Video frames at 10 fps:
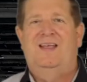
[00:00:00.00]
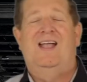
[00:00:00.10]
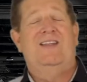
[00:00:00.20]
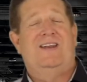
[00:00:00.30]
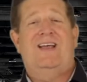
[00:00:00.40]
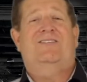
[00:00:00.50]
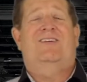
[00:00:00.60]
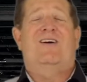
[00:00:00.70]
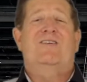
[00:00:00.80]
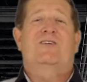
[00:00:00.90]
And the next
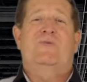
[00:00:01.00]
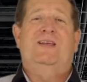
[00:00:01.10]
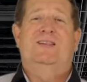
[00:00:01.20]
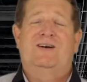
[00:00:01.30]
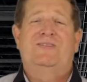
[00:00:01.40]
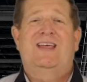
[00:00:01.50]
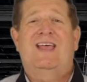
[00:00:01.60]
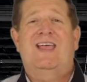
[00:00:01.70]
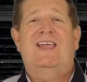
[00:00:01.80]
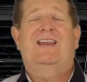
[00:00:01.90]
car that we love to
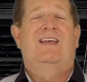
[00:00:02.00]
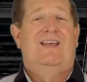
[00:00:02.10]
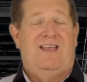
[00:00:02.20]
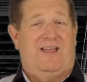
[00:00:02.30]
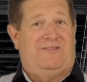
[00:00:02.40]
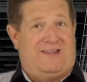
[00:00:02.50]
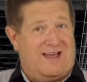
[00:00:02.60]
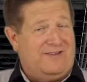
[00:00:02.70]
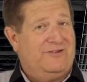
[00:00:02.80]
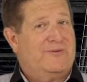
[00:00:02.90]
hate, is
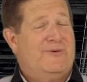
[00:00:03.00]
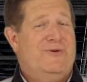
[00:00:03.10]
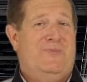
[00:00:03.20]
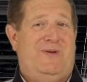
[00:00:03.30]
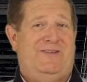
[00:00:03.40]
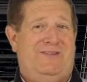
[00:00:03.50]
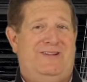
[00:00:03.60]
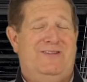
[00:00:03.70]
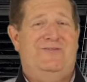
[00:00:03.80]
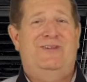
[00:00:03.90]
not as a group, but as an
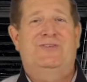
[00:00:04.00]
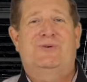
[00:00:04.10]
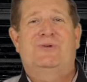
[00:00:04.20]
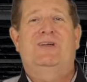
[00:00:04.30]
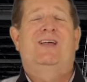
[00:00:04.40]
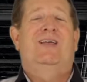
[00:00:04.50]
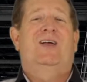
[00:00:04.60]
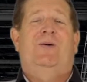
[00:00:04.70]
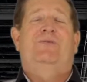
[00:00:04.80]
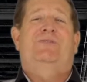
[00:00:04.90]
individual,
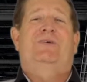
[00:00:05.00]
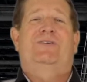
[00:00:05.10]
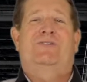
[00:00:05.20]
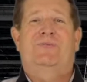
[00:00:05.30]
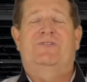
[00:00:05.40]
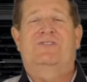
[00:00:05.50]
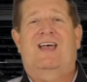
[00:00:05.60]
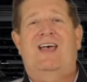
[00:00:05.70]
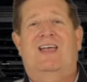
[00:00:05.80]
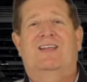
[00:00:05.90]
comes to us from
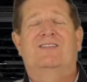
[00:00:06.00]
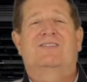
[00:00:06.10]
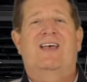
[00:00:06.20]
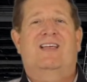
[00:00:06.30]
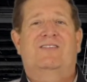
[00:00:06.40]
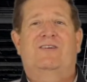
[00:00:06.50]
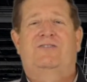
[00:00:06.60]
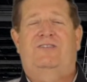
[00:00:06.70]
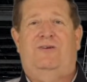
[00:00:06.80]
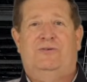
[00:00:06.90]
Zach. And Zach is our
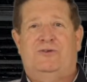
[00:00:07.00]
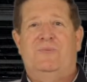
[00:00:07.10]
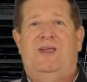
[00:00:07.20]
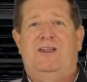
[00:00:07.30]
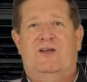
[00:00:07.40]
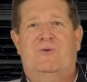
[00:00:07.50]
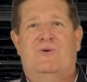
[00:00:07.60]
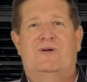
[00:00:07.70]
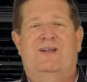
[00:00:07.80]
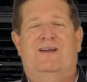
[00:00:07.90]
social media
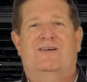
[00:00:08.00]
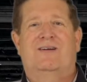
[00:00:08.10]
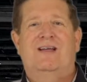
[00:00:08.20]
coordinator.